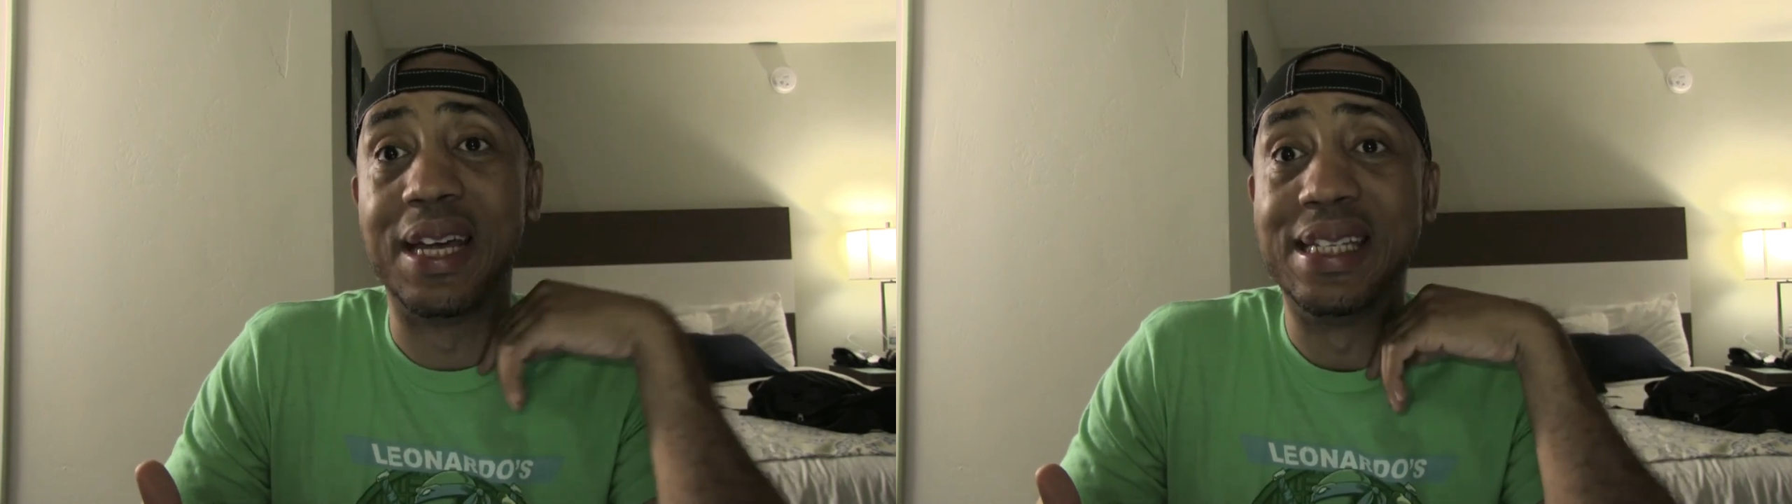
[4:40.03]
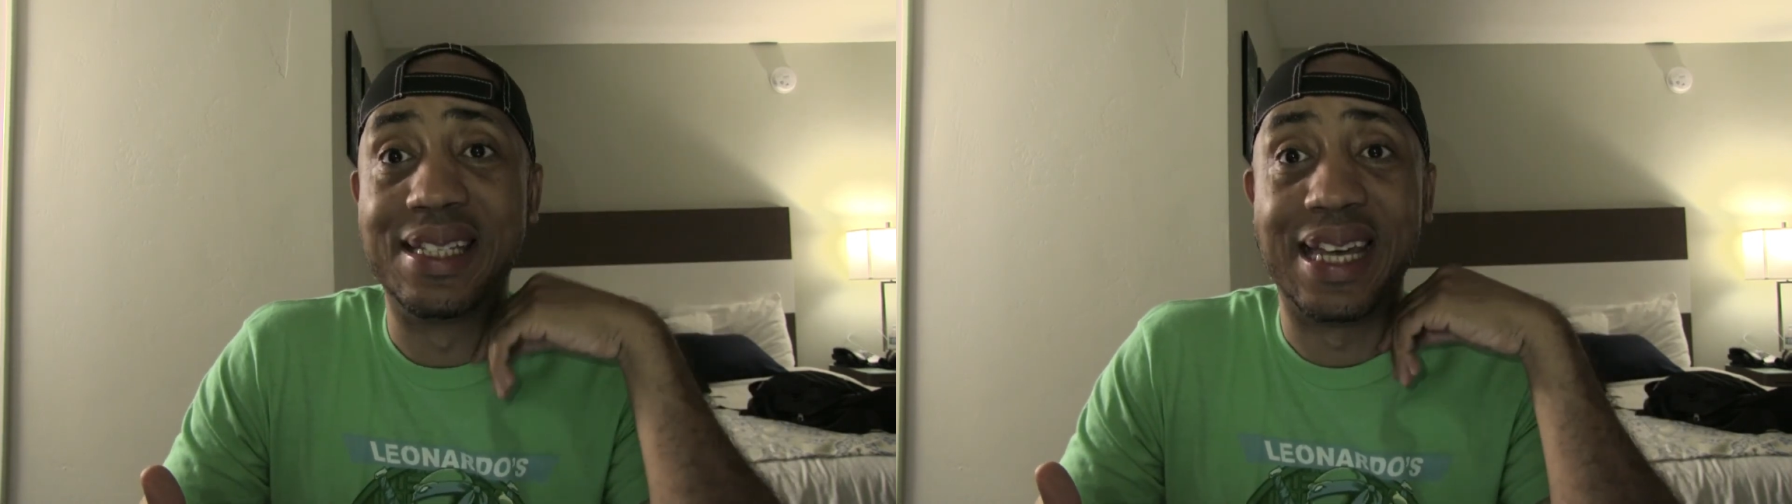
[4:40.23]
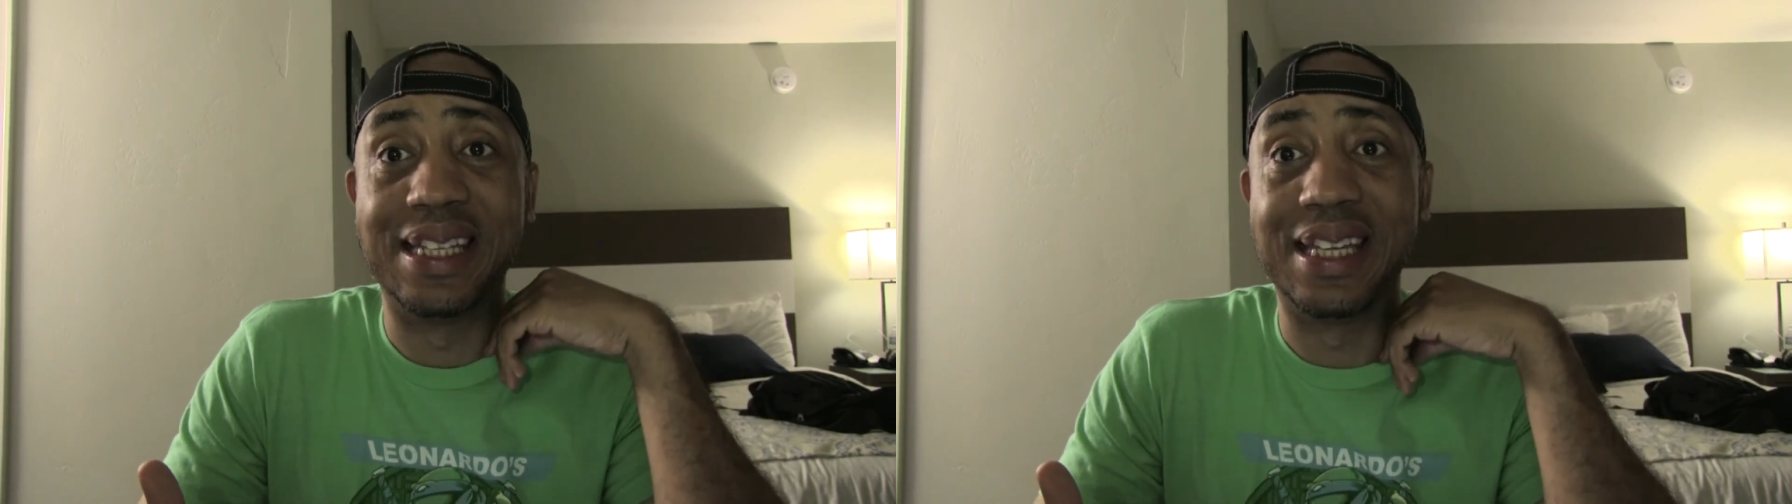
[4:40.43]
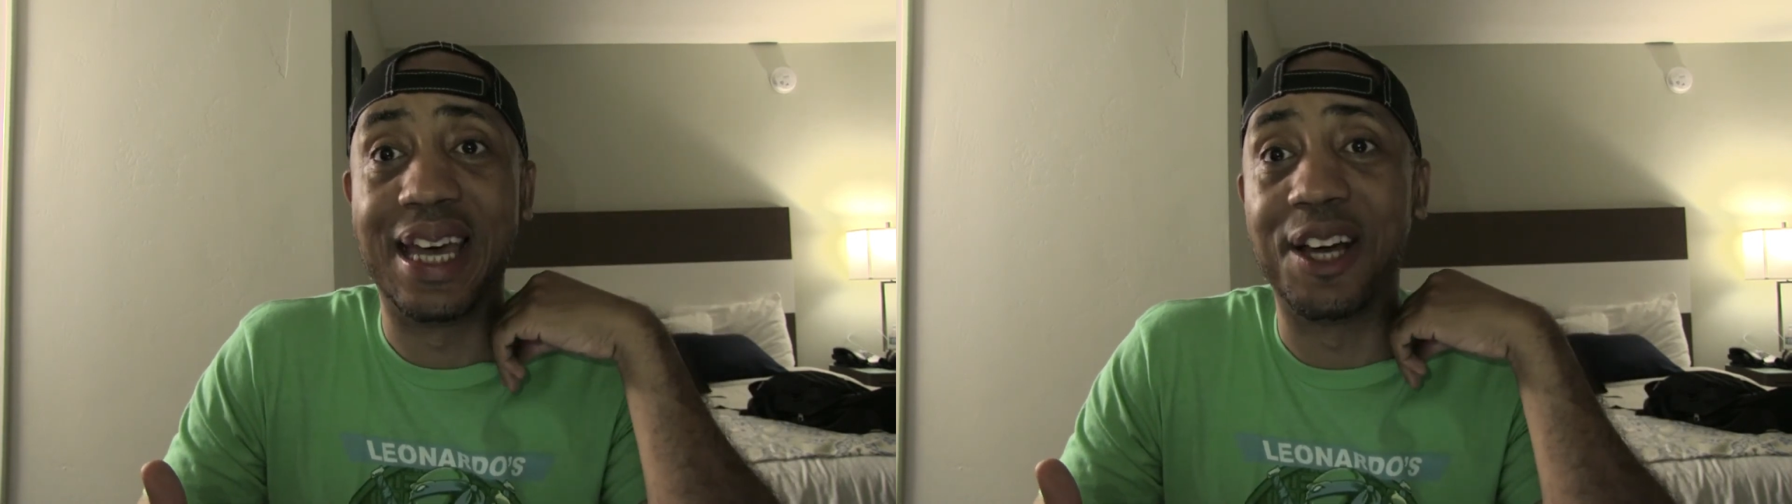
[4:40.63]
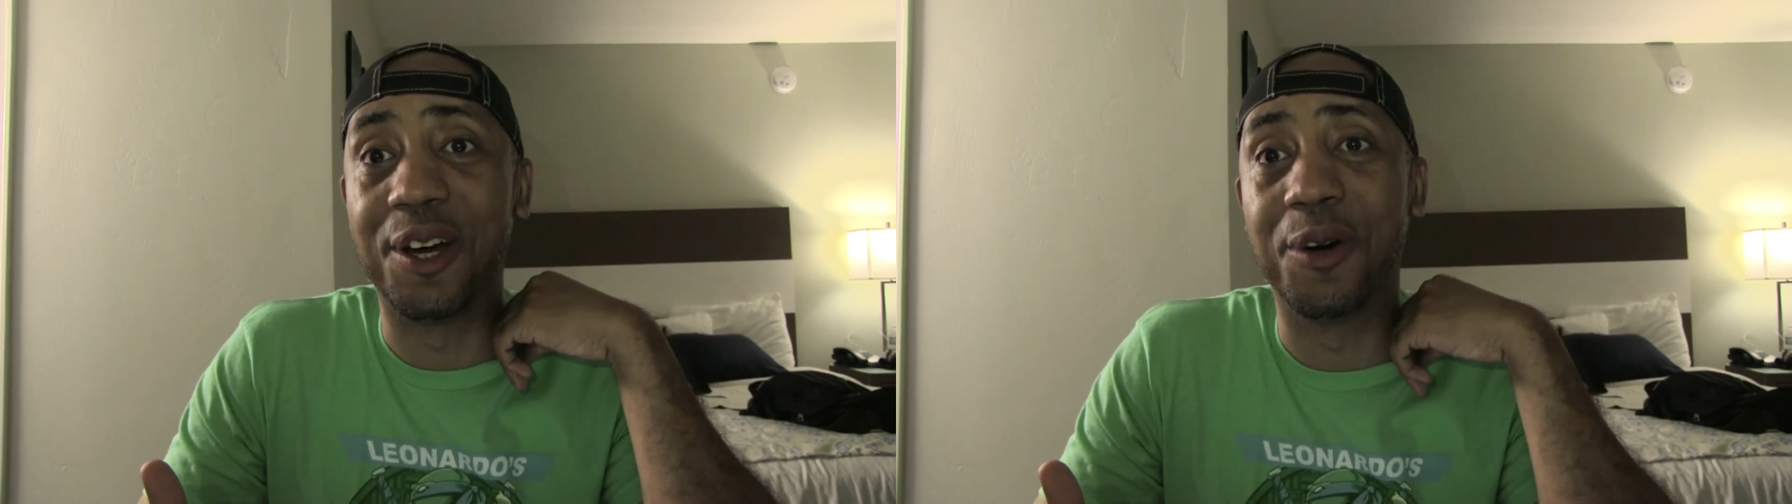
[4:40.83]
in San
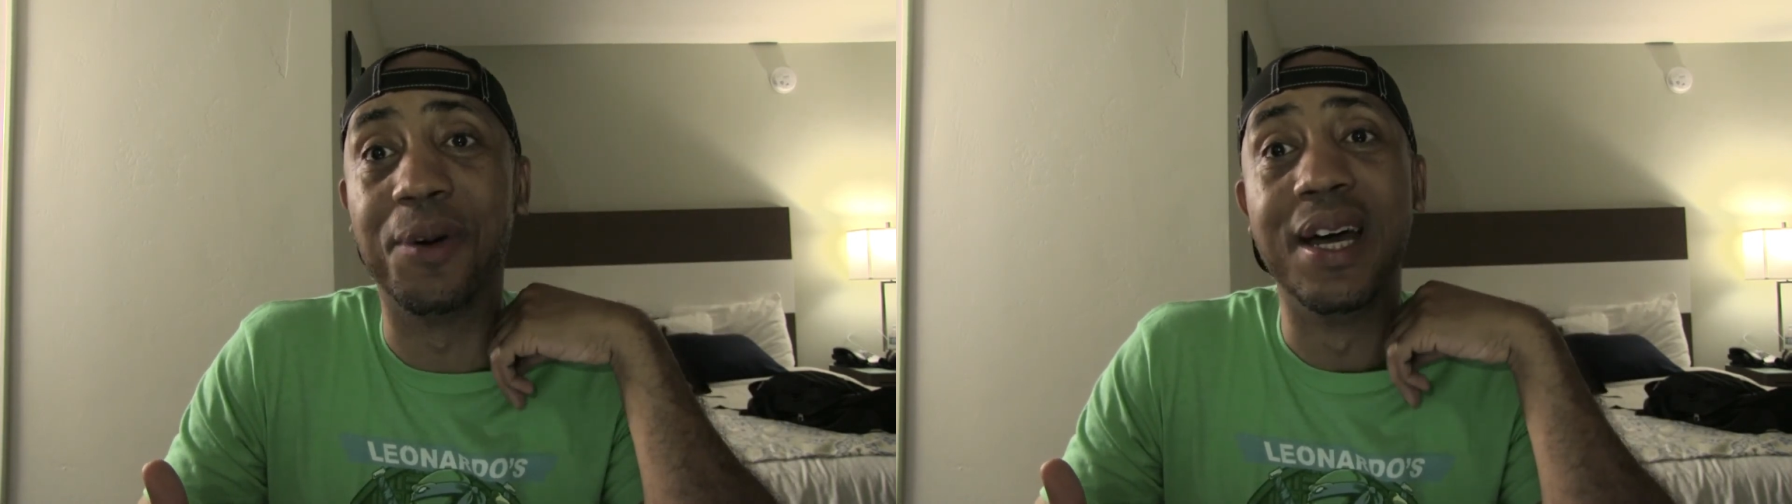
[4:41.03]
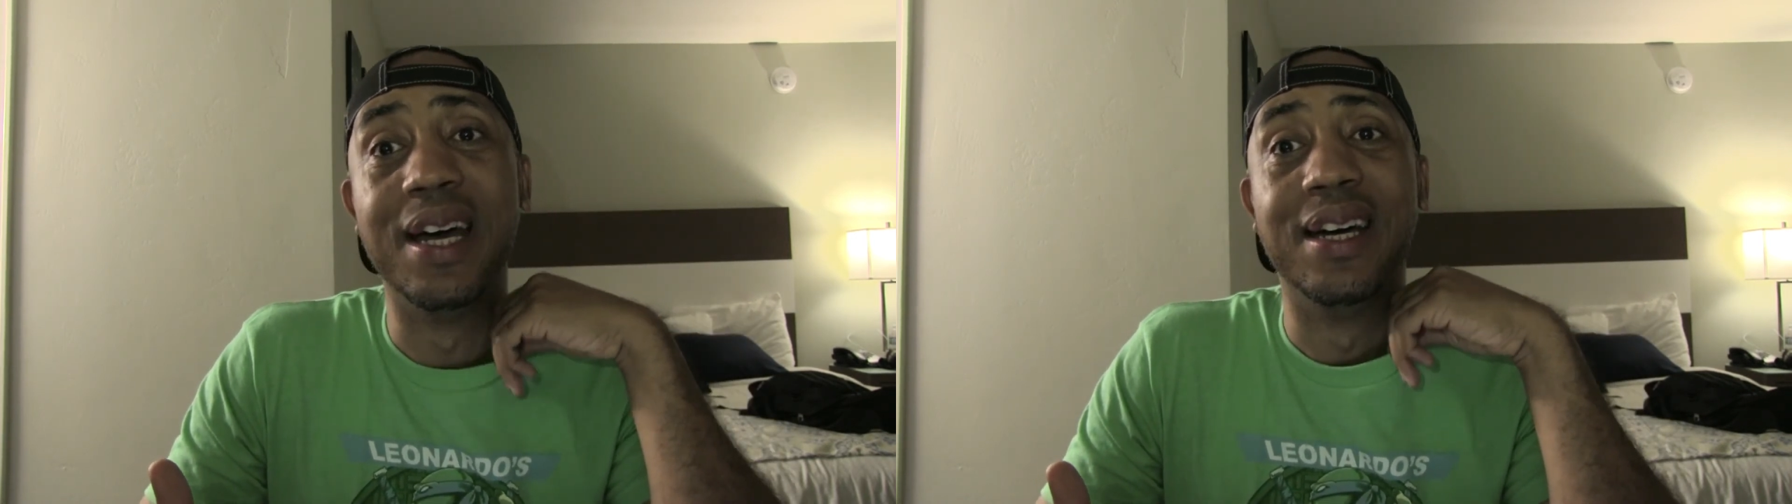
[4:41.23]
Diego